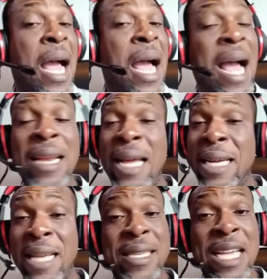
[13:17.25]
And like
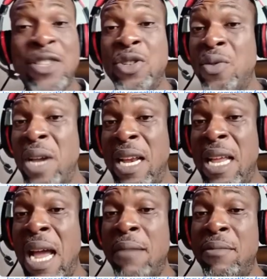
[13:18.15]
I said to you
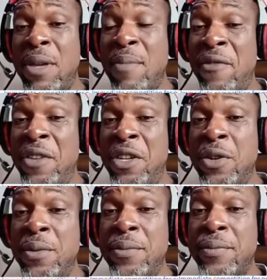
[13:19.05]
earlier in my
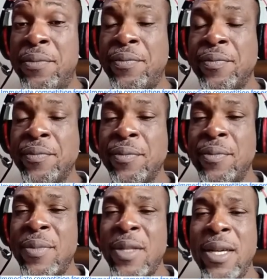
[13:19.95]
video,
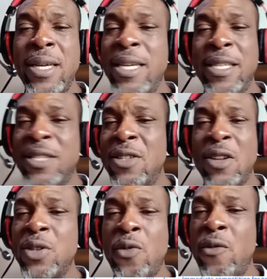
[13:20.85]
it is
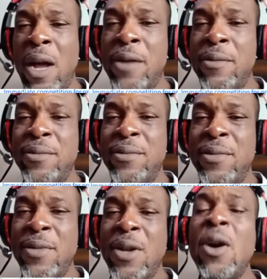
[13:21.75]
not over
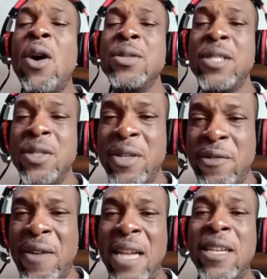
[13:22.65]
until the
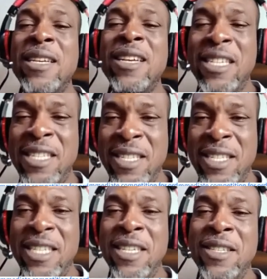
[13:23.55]
fat lady
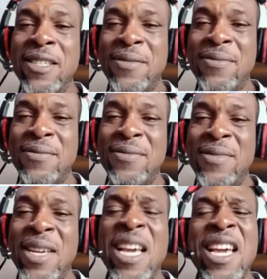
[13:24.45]
sings.
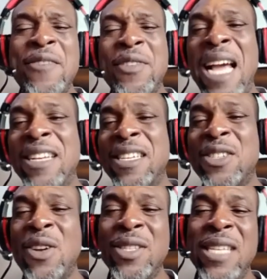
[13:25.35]
If you like this
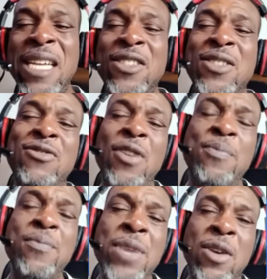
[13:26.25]
content,
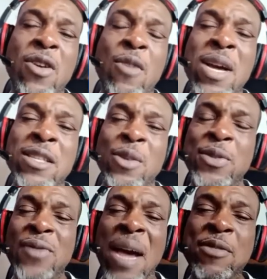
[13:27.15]
drop me a comment,
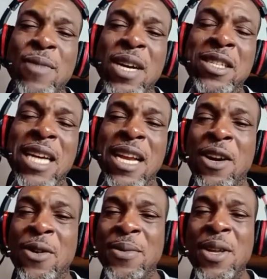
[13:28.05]
subscribe to my
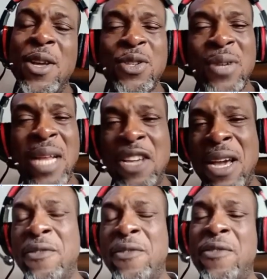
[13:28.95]
channel so that you
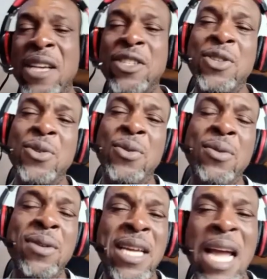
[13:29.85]
are the first
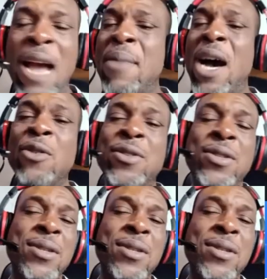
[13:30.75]
to hear about